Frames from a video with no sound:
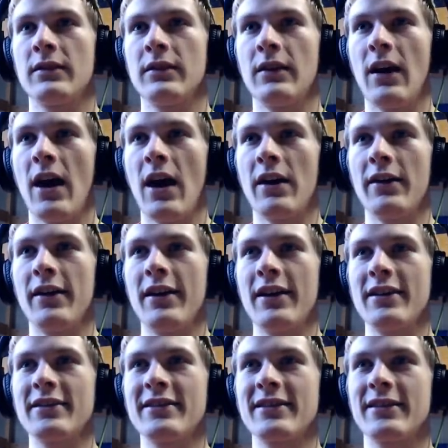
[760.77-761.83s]

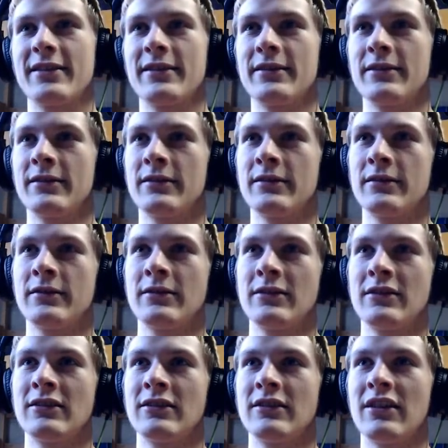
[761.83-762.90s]
Alice,
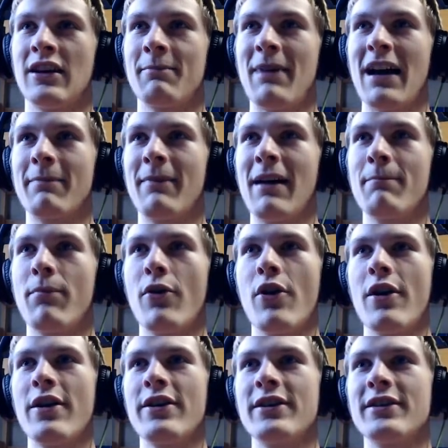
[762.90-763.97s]
give back my
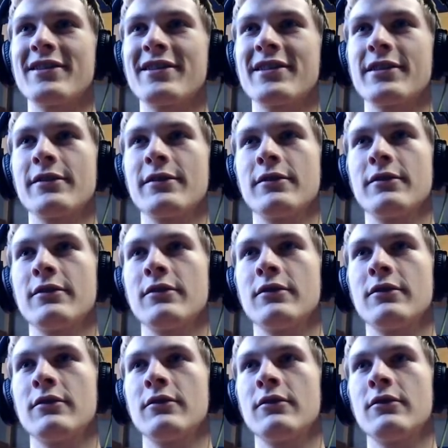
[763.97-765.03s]
Boris.
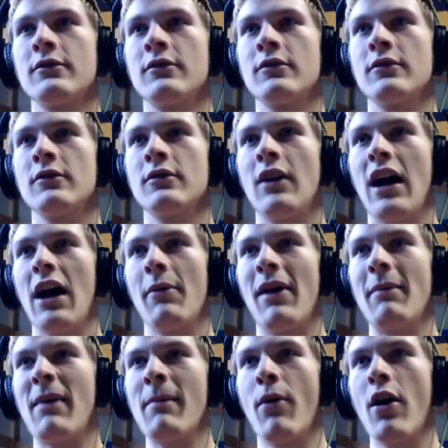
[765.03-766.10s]
I
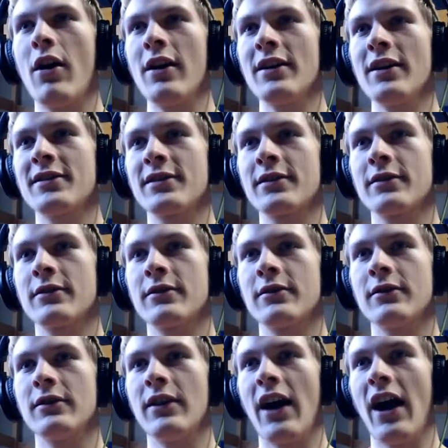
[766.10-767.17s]
want my Boris.
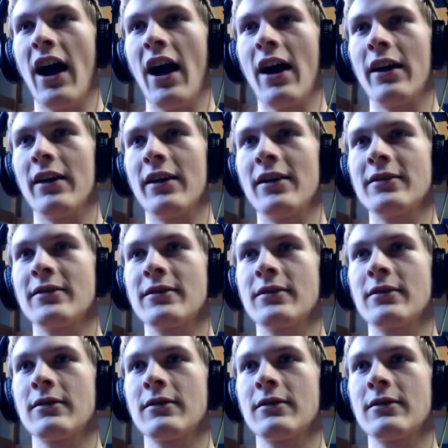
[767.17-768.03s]
Alice.